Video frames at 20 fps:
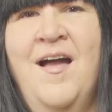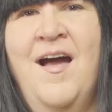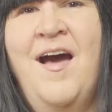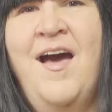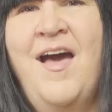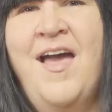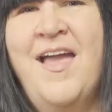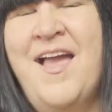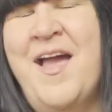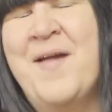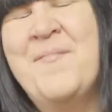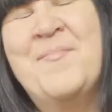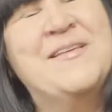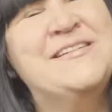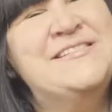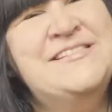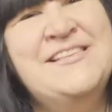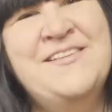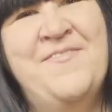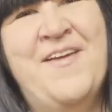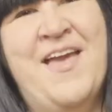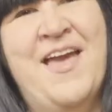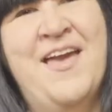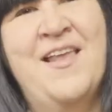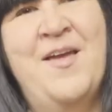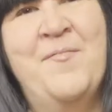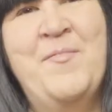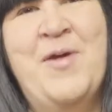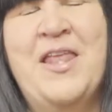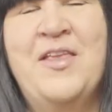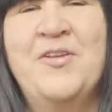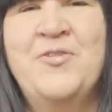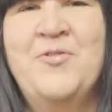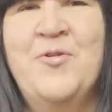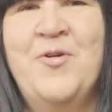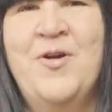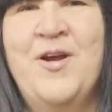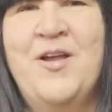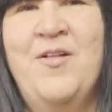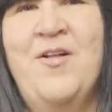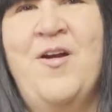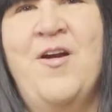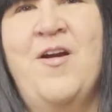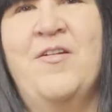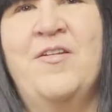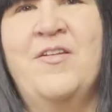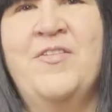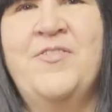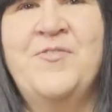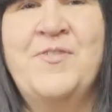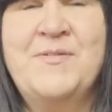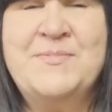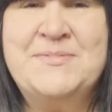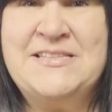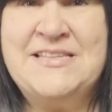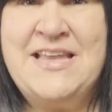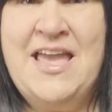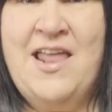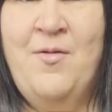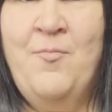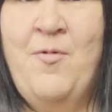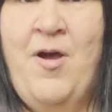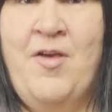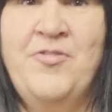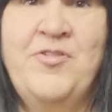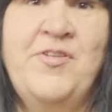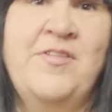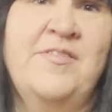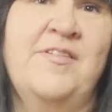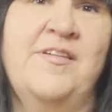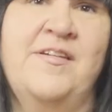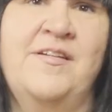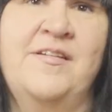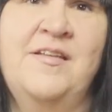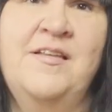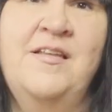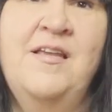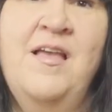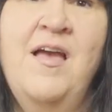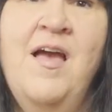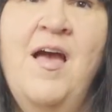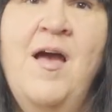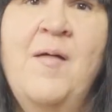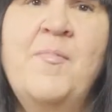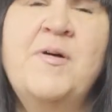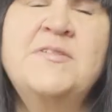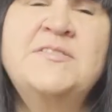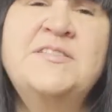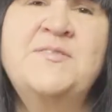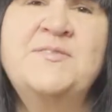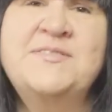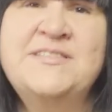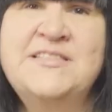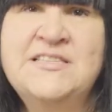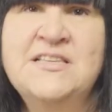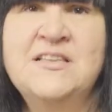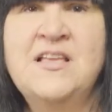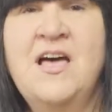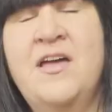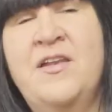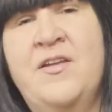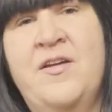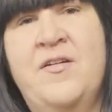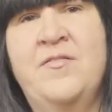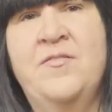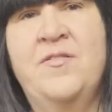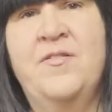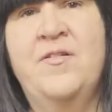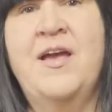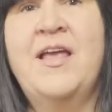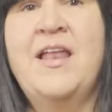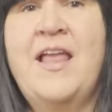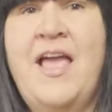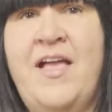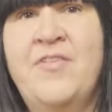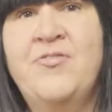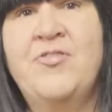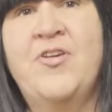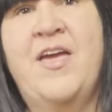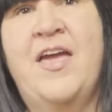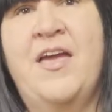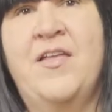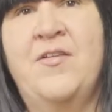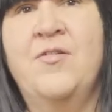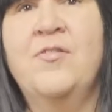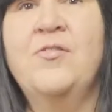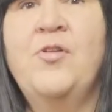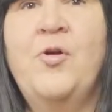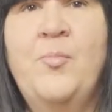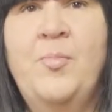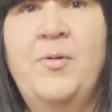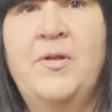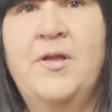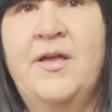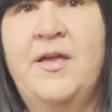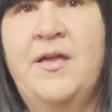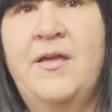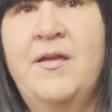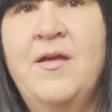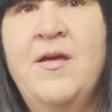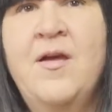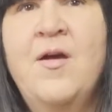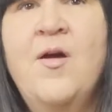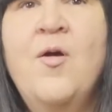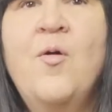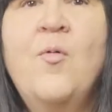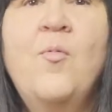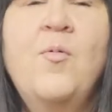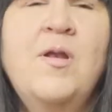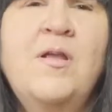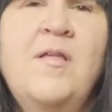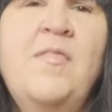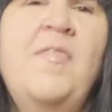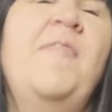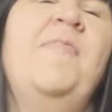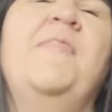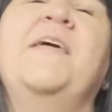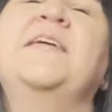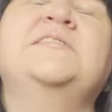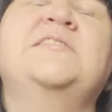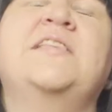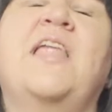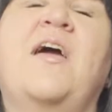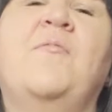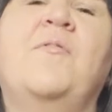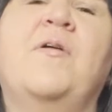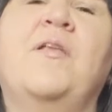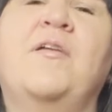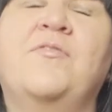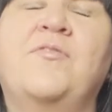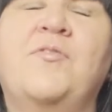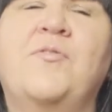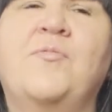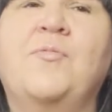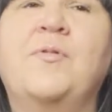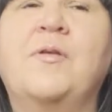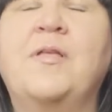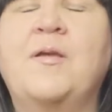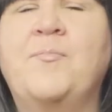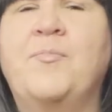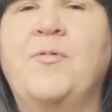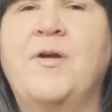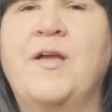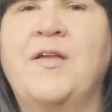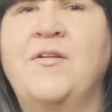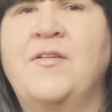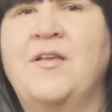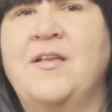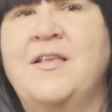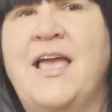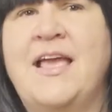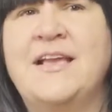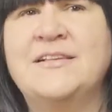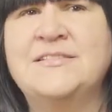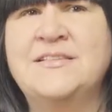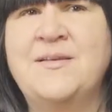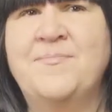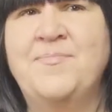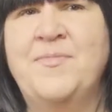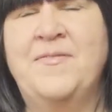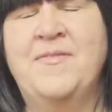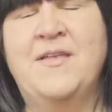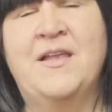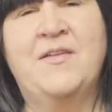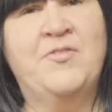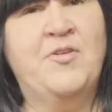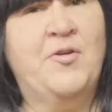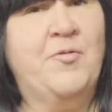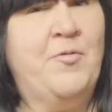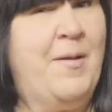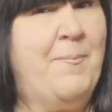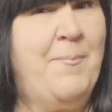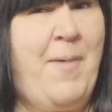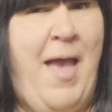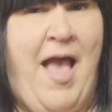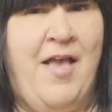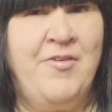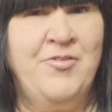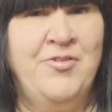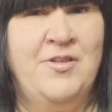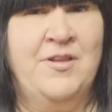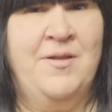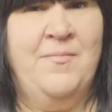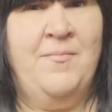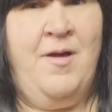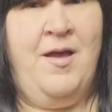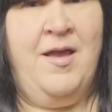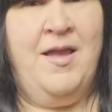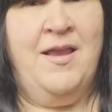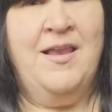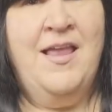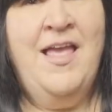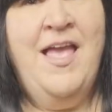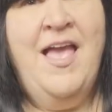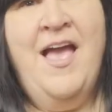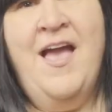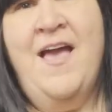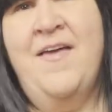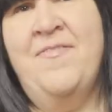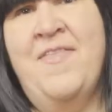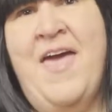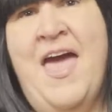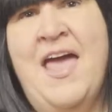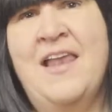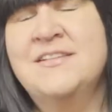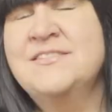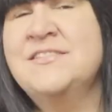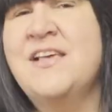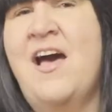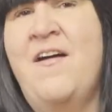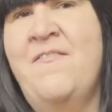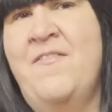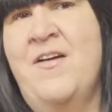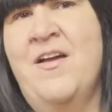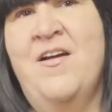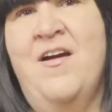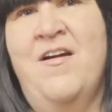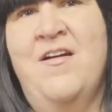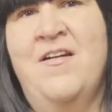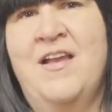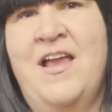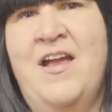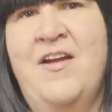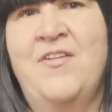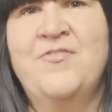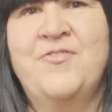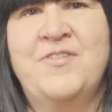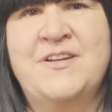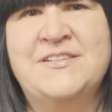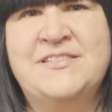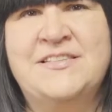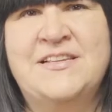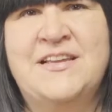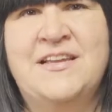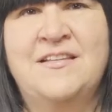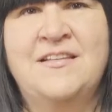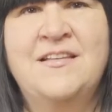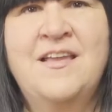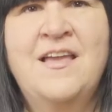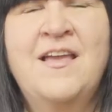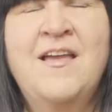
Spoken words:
Hi, I'm Lisa Vann. I'm editorial artist from Seattle, Washington. I'm also a salon owner and an educator globally. One of the things that I wanted to really bring you today is something that is a great passion of mine, and that is avant-garde hairdressing.